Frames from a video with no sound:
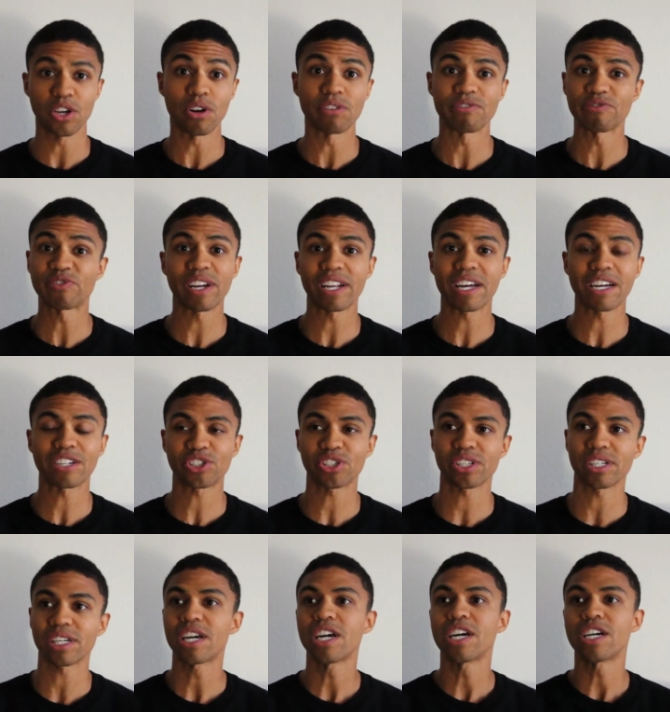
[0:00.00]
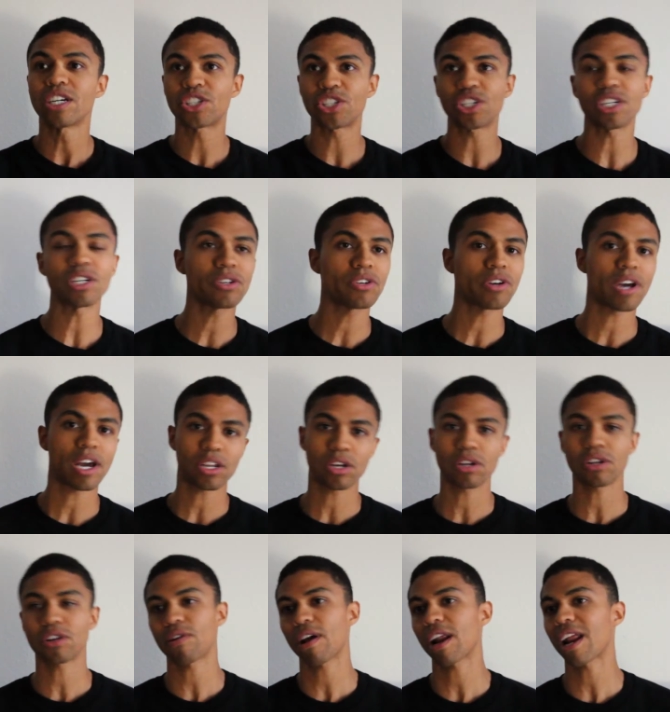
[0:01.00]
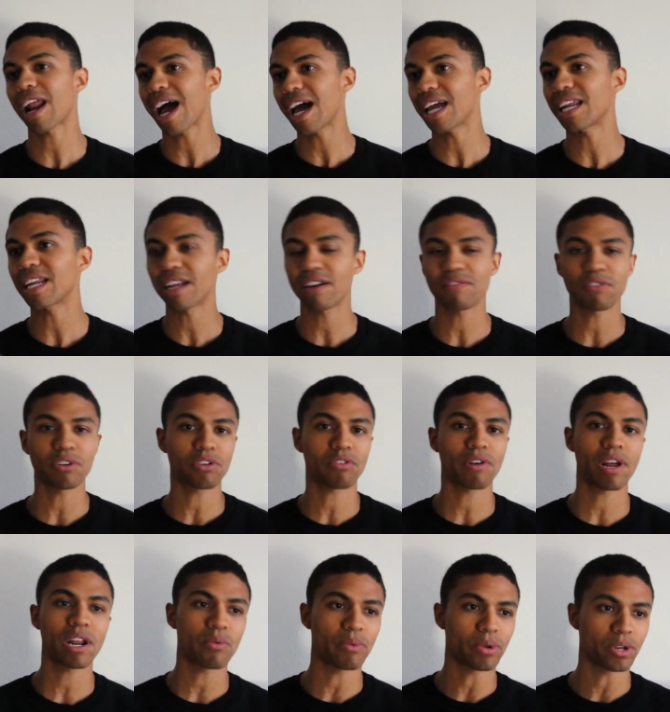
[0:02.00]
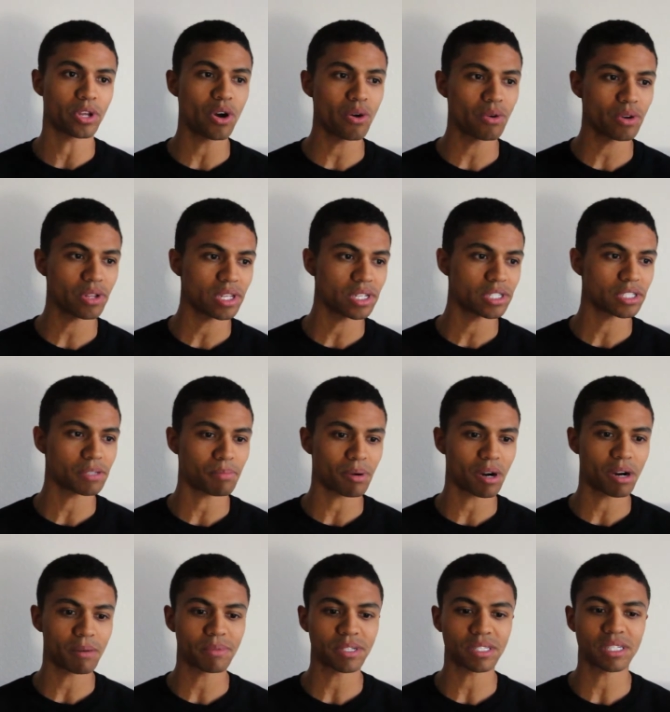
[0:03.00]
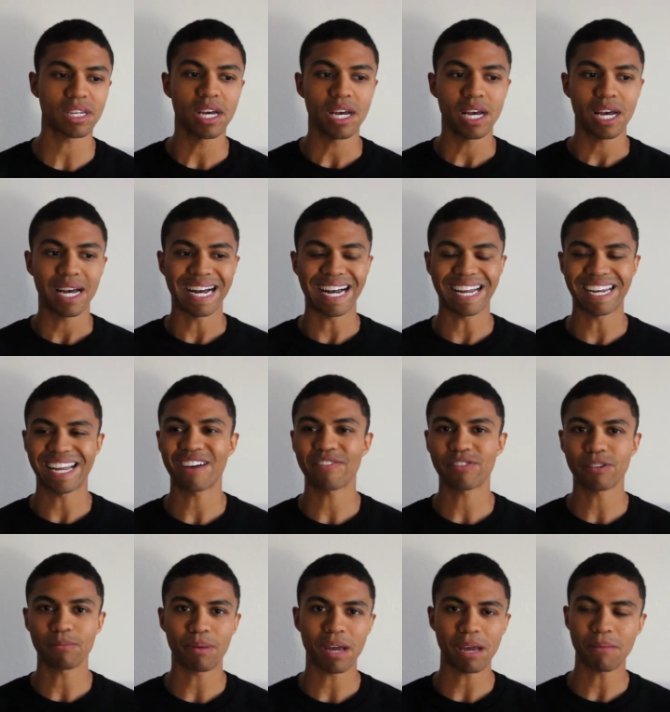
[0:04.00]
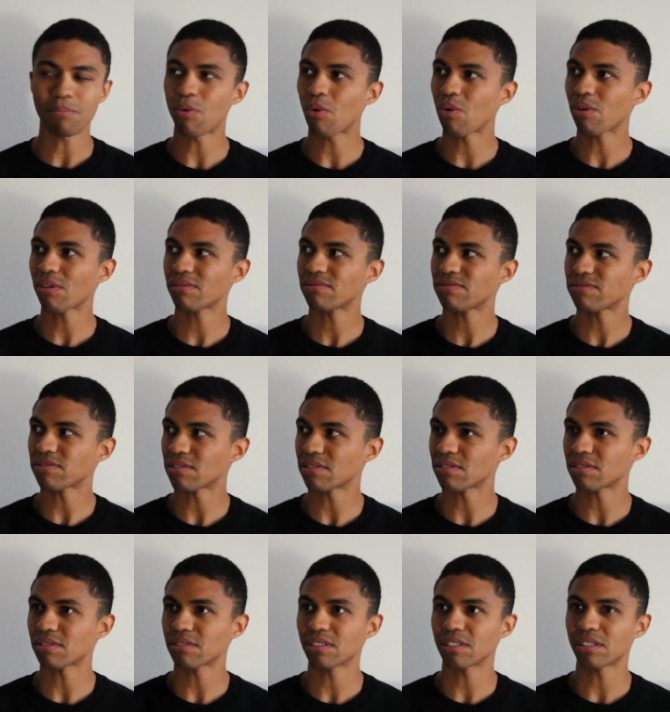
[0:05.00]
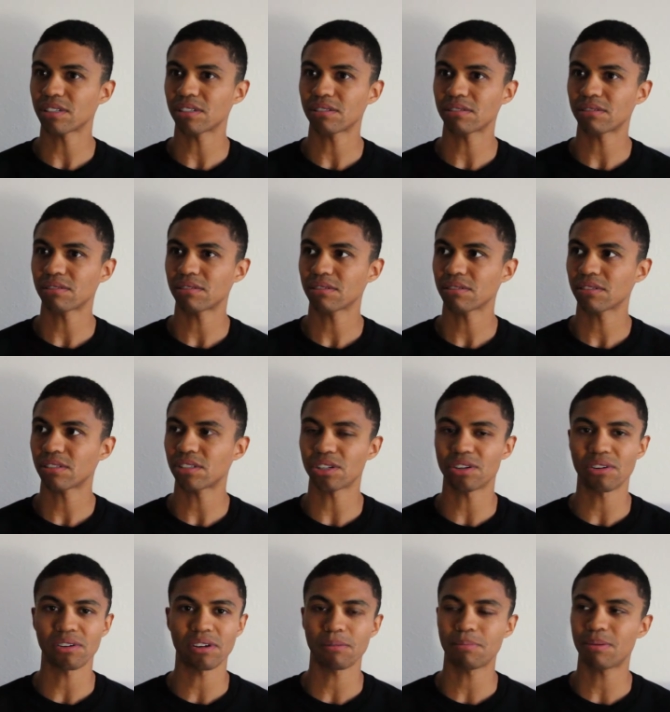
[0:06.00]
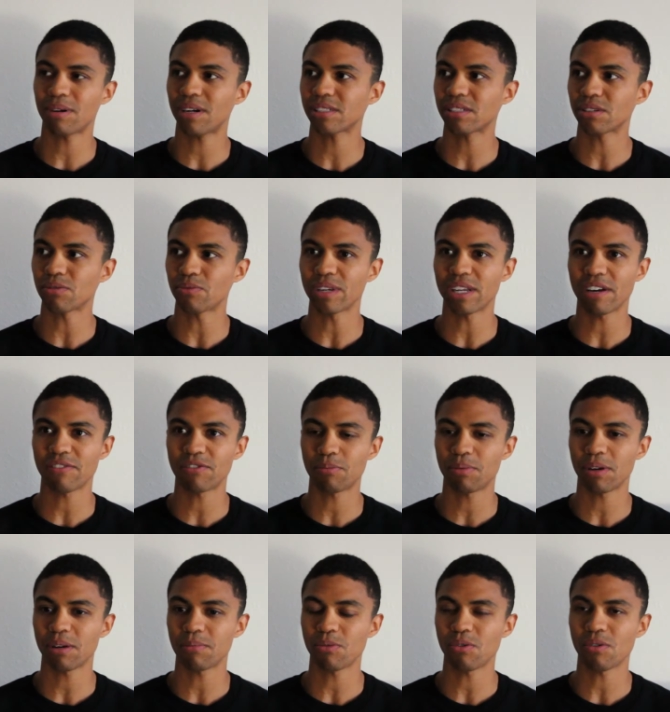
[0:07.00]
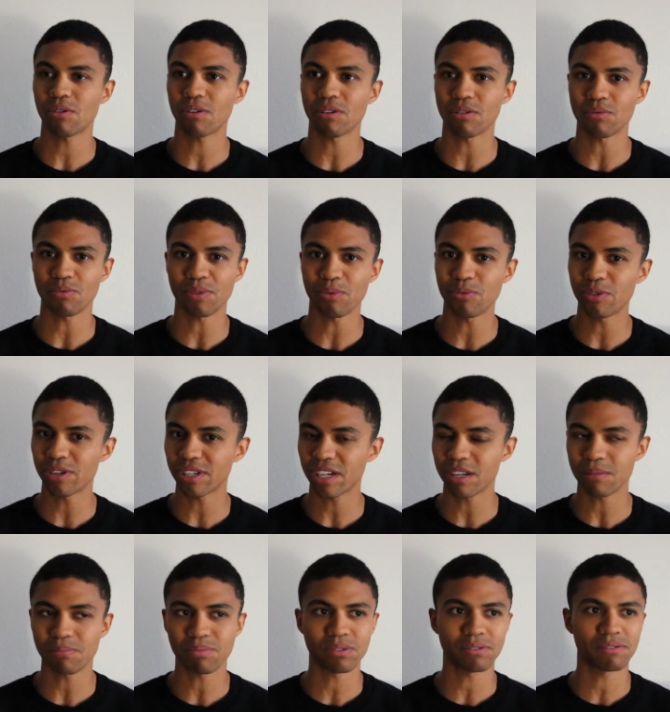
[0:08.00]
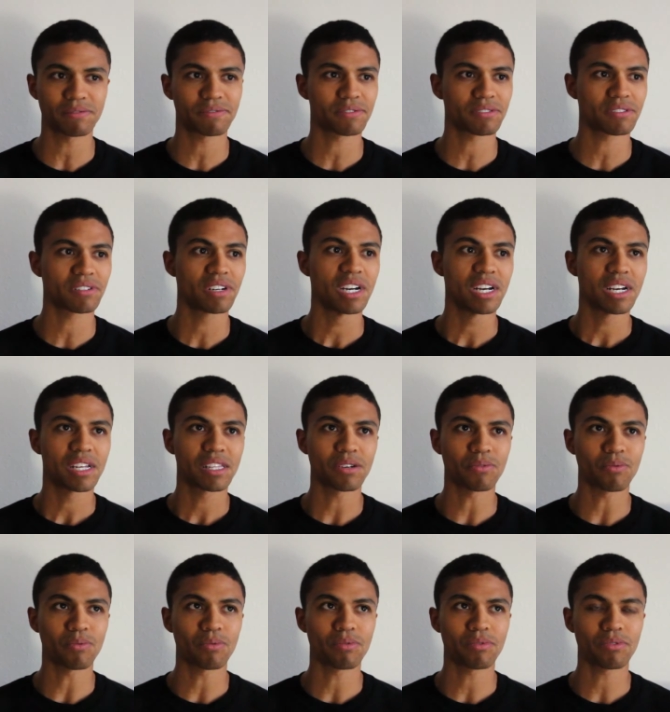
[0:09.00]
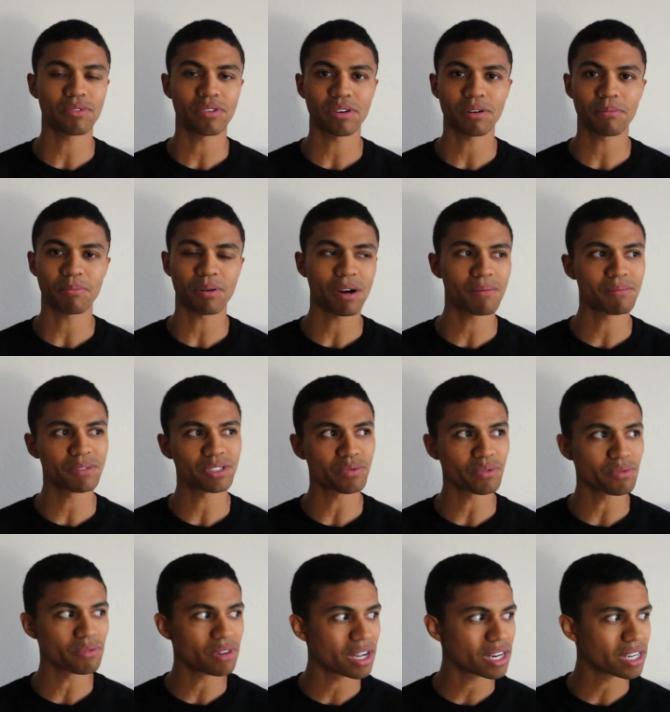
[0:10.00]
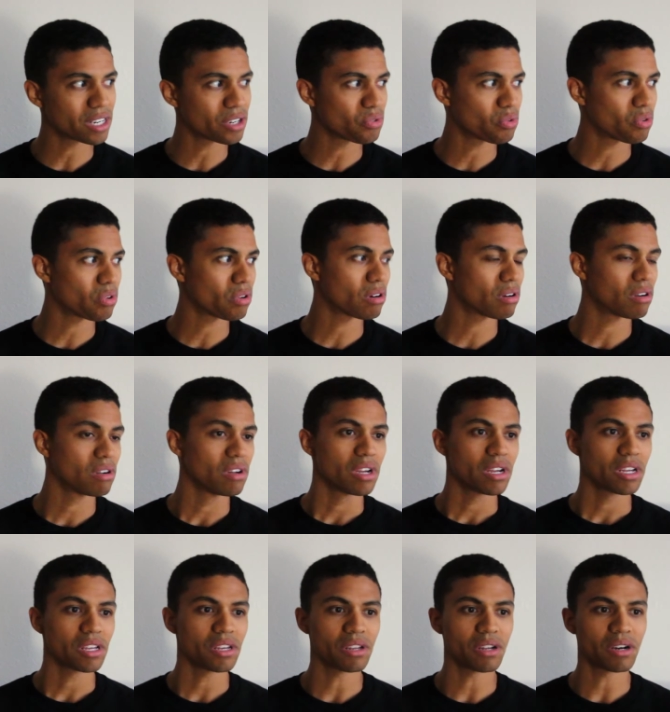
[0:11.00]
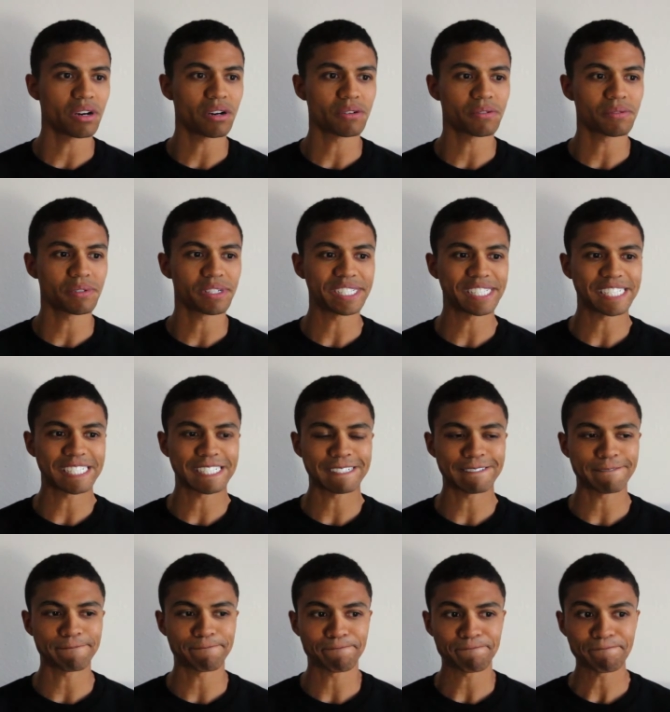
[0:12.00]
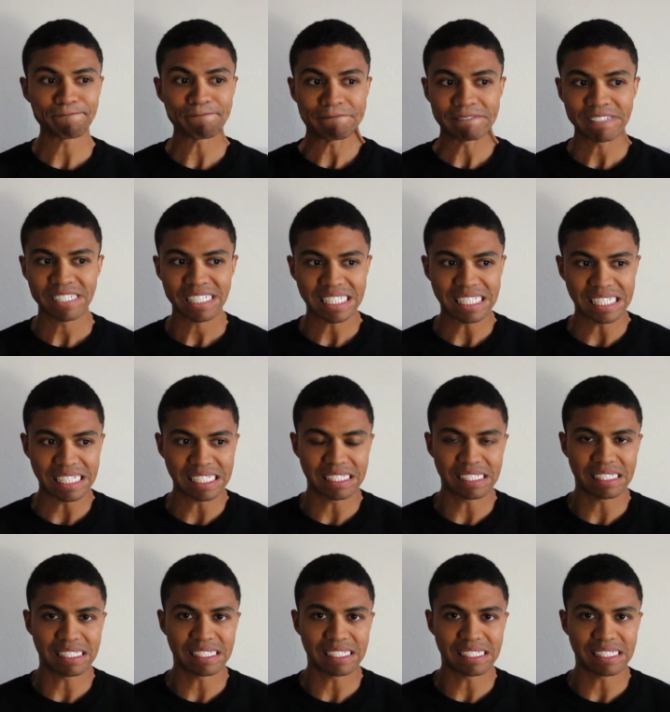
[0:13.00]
you know, financially. She had good credit, I didn't have good credit. We'd go to these apartments, I'd have to pay more for, you know, security deposit, or we'd have to pay more, or we wouldn't get approved for the the apartments we wanted, or, you know, um, I